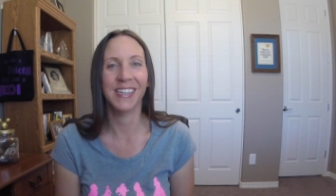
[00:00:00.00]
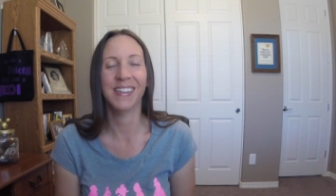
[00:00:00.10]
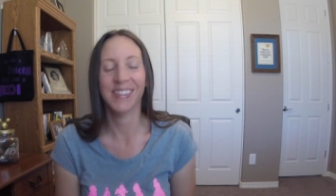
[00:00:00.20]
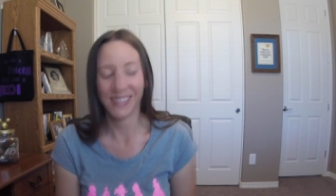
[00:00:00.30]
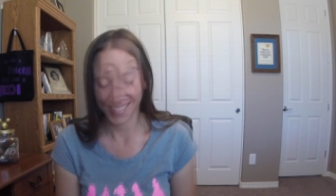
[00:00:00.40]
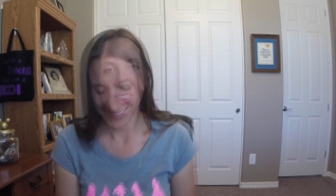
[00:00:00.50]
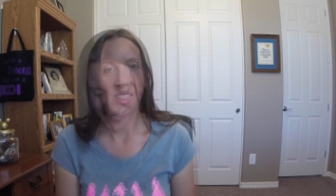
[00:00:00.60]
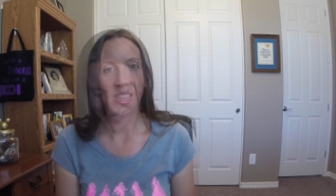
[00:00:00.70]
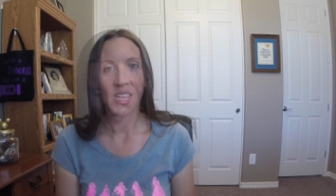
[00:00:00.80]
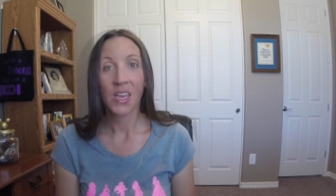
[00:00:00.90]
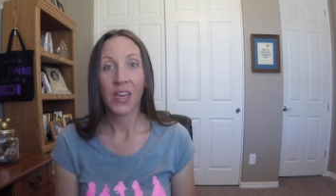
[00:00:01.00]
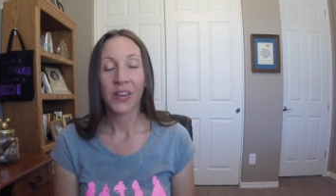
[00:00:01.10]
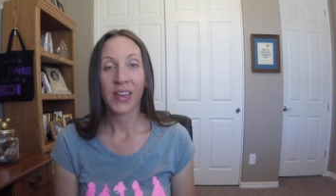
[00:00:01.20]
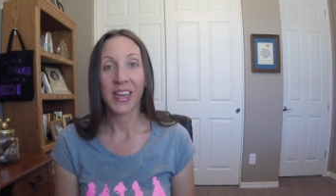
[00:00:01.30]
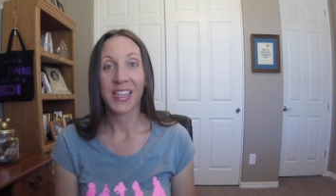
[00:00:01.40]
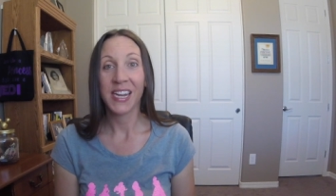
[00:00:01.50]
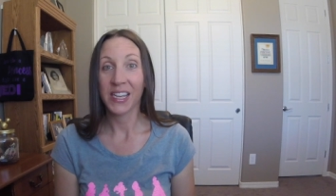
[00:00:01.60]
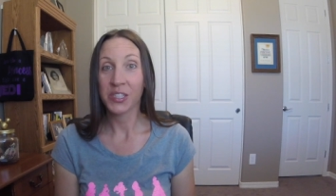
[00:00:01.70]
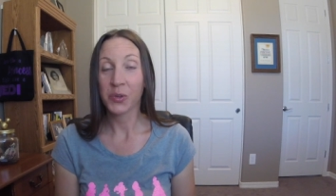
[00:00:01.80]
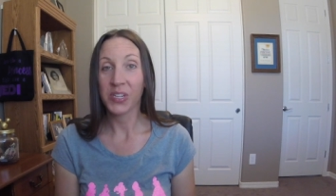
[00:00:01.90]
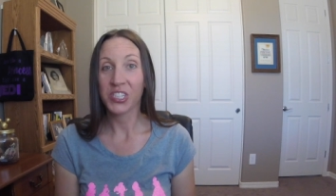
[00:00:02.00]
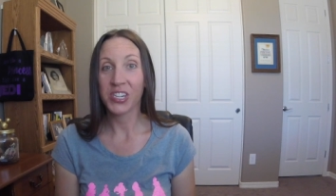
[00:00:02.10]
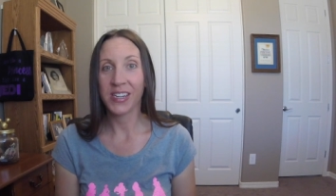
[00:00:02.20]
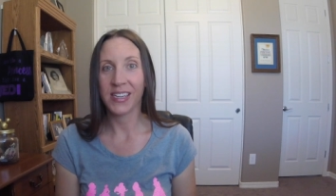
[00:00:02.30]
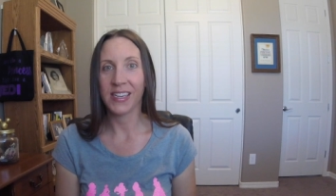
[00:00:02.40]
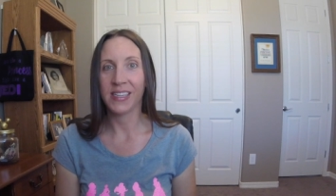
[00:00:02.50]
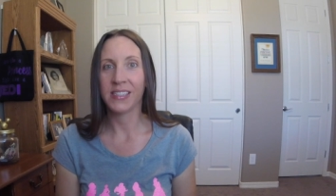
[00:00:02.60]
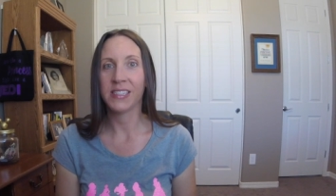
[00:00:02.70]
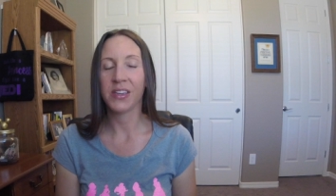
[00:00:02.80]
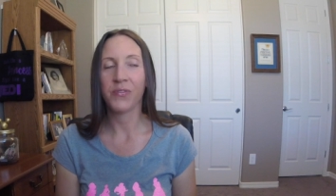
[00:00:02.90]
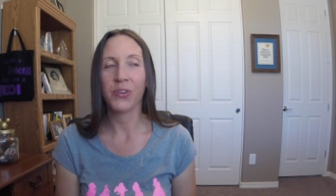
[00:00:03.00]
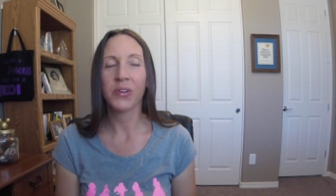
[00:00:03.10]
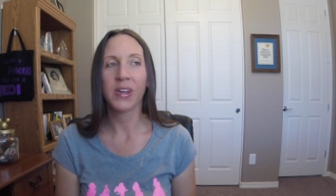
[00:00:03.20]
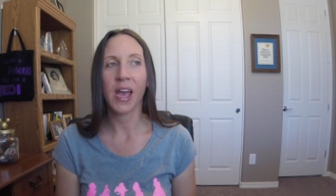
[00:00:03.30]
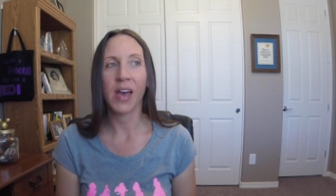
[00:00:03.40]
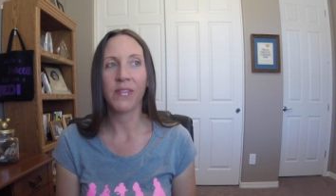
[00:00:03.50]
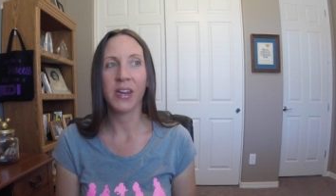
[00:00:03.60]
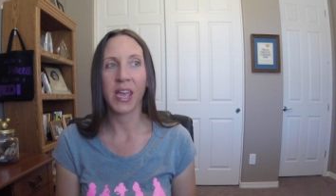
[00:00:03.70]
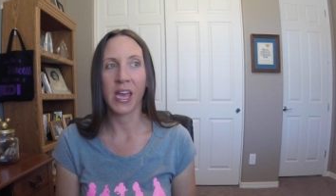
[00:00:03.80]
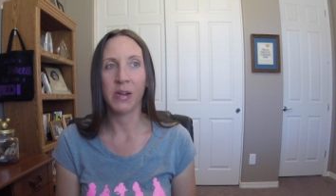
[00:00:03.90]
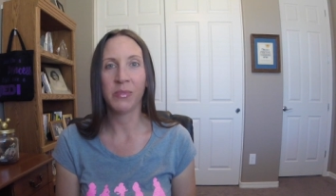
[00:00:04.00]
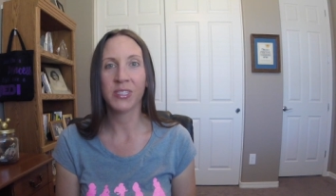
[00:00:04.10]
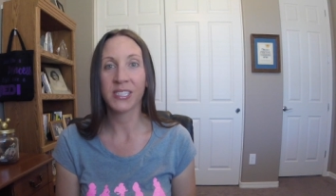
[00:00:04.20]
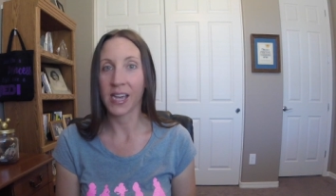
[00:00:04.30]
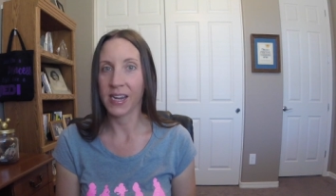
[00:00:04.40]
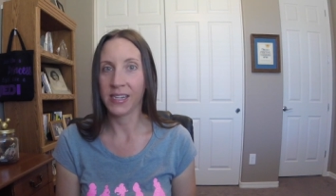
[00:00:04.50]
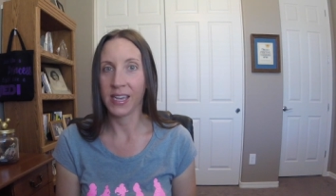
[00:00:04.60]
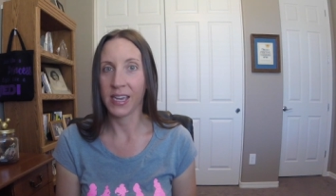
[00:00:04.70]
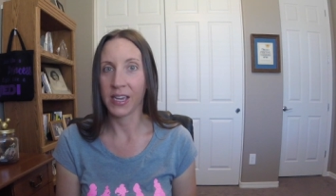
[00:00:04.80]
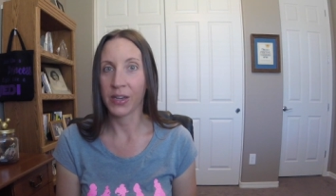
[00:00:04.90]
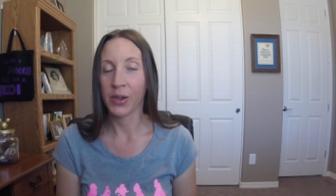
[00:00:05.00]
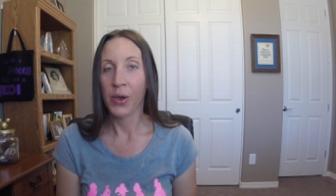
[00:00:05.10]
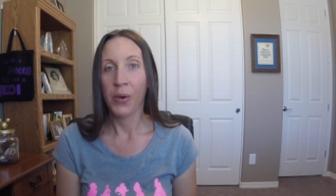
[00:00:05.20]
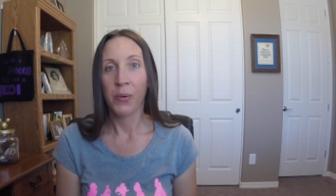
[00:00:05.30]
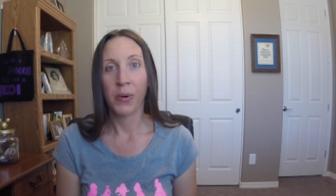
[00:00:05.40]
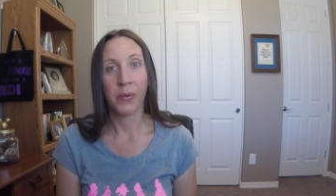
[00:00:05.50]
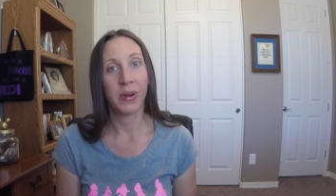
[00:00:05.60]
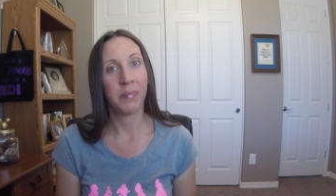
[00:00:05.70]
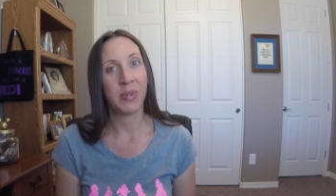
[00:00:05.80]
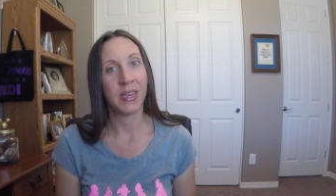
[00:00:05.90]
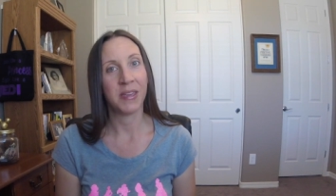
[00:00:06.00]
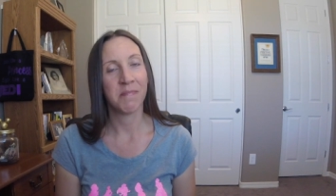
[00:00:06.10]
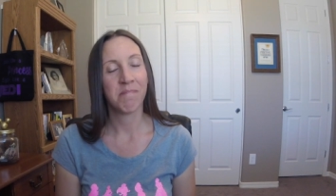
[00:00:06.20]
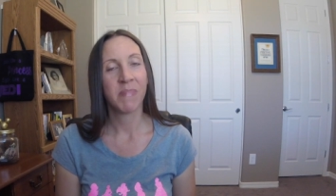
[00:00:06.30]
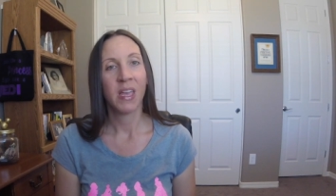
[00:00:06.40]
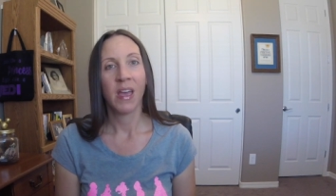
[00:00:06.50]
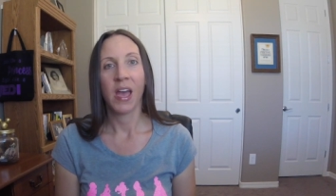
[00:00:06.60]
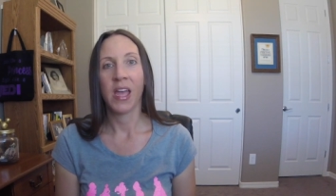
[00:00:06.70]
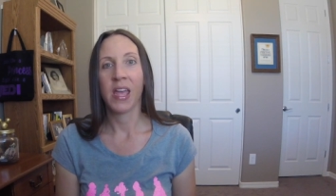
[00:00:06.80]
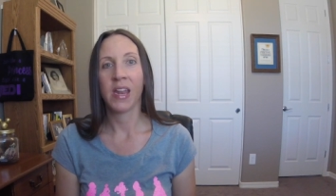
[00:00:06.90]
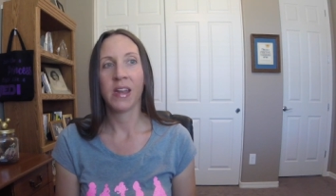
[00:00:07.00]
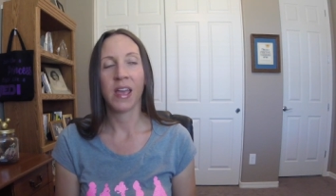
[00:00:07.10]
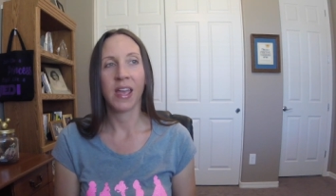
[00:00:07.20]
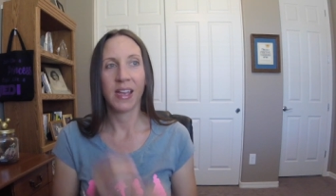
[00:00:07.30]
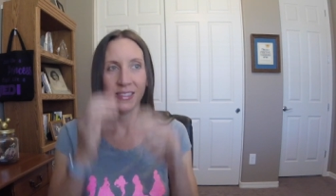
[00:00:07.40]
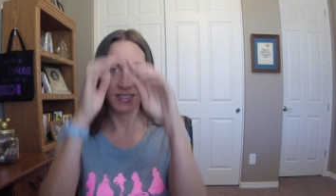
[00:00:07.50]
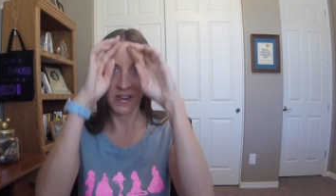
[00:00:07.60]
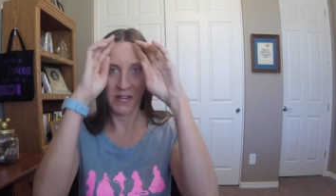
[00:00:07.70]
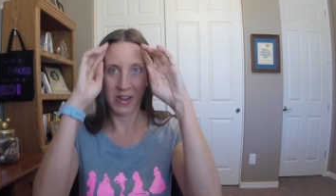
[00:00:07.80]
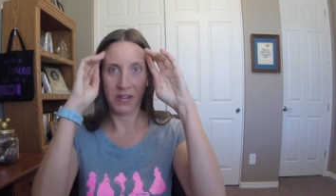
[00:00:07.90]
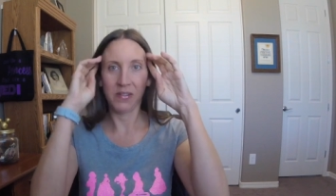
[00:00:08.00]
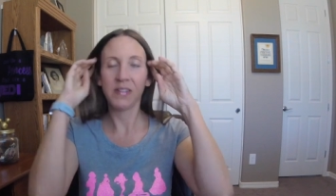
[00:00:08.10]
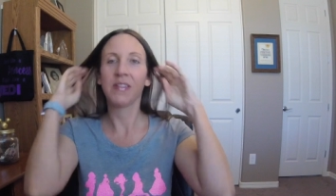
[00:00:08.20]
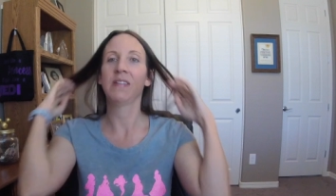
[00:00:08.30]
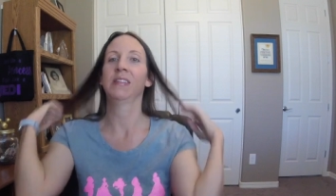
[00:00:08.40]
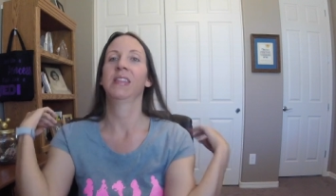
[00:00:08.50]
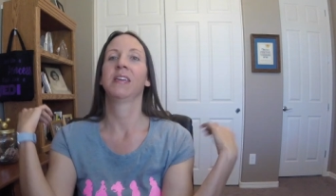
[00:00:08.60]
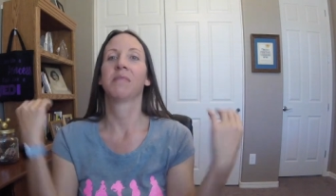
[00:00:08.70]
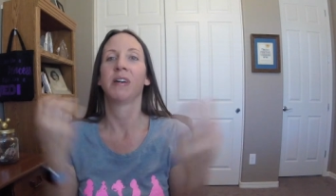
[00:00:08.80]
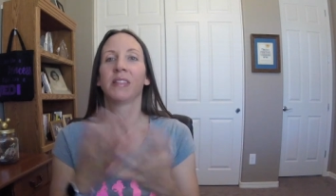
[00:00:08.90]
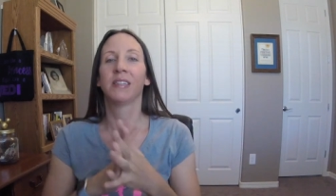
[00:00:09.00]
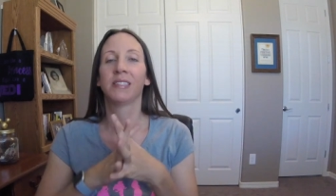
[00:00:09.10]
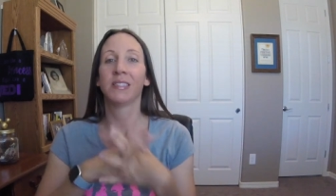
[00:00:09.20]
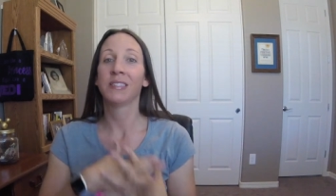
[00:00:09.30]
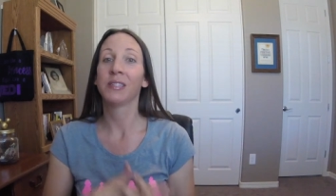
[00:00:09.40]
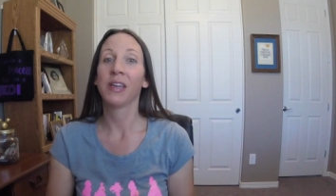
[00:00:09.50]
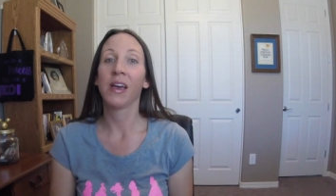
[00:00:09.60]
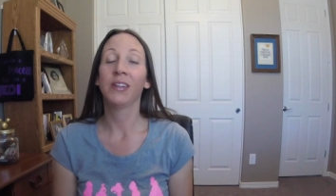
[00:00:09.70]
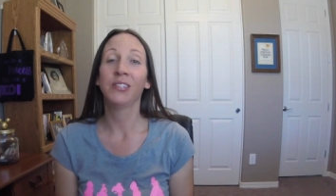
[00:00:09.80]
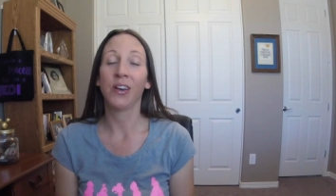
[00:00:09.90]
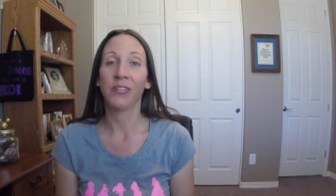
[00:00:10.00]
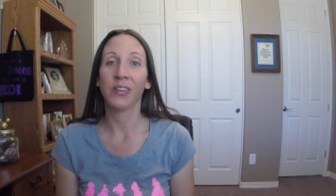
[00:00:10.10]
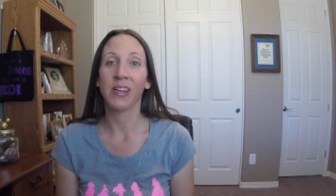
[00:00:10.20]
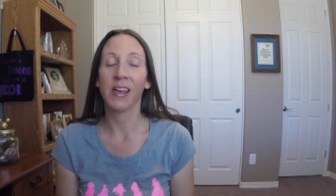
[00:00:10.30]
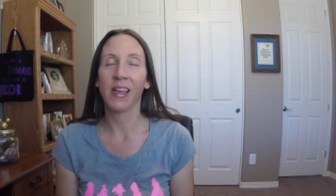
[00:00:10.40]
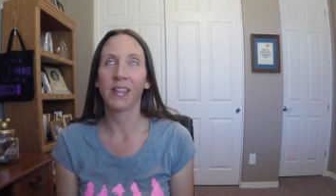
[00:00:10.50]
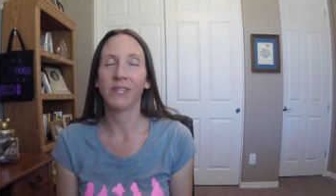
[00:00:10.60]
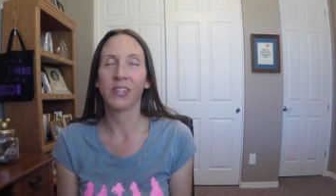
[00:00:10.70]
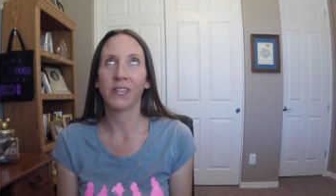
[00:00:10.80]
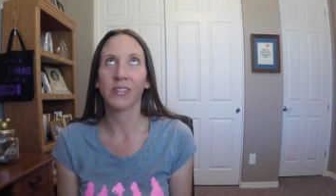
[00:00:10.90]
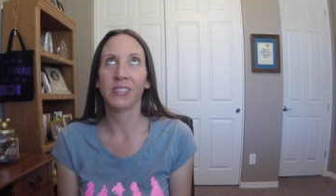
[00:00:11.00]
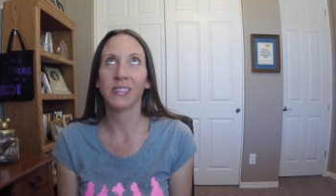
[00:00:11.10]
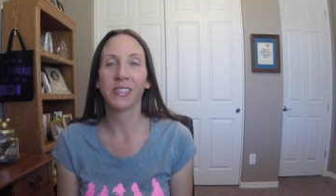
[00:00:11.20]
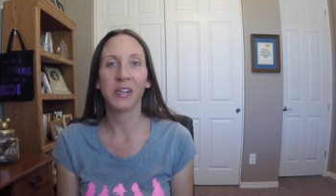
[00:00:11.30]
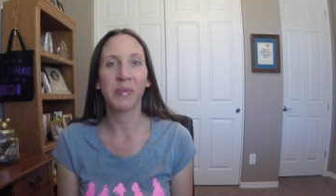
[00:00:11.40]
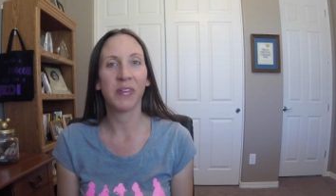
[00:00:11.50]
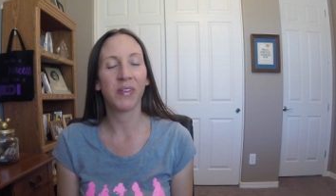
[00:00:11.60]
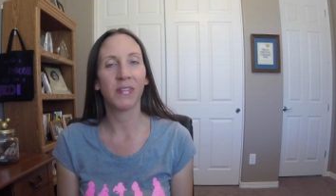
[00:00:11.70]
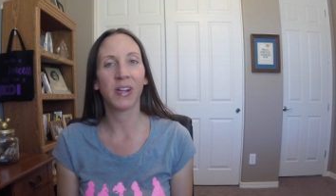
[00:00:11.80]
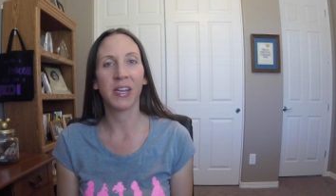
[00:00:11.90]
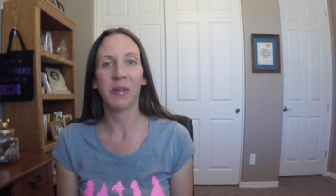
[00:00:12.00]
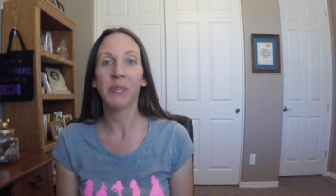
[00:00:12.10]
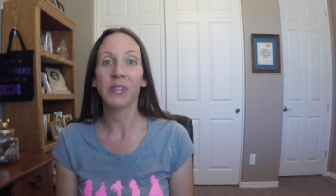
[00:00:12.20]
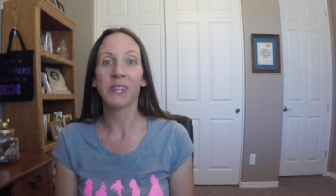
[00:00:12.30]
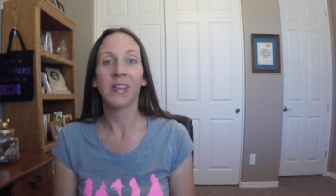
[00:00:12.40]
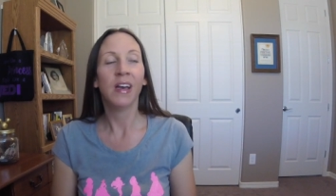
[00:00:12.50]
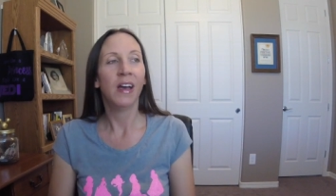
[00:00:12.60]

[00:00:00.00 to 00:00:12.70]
okay, the next question is if you could have an animal sidekick, what would it be? And hands down, I don't even have to think about this, is a dolphin. I love dolphins, they're my favorite animal.